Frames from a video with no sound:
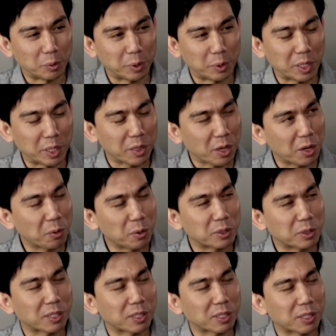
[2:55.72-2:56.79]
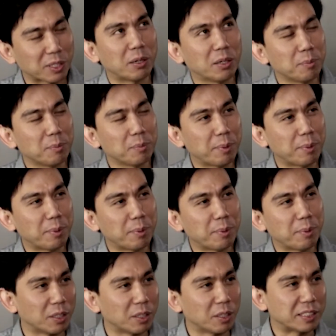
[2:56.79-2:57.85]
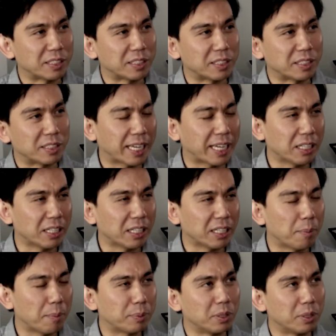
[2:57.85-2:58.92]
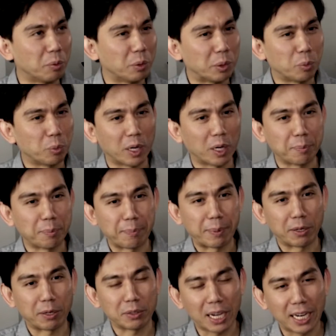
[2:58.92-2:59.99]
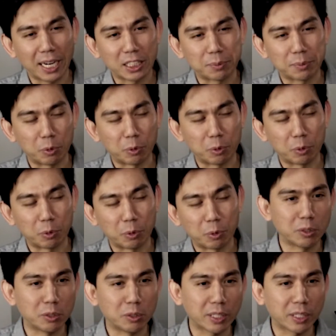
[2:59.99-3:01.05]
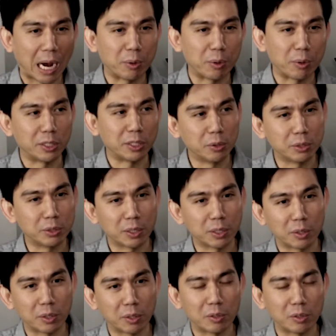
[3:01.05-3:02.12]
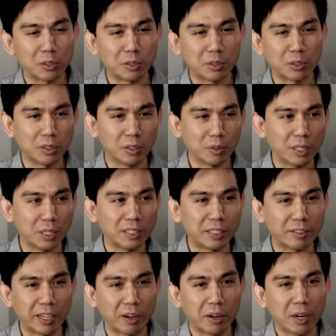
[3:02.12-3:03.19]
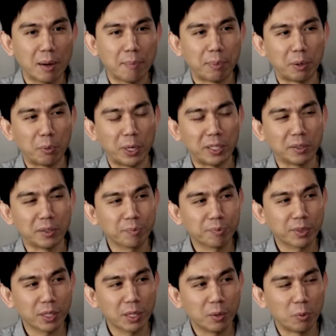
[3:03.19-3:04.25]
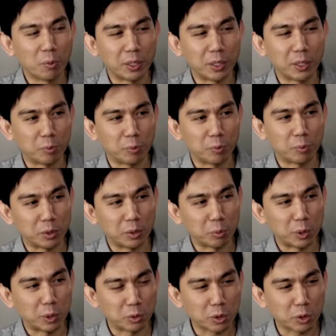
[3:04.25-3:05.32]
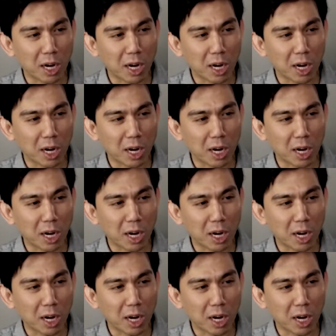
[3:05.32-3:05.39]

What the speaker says: always thought about, oh, maybe things can scale up. We want to make bigger lights, but would people use it? How would they use it? These things here and there. But when you talk to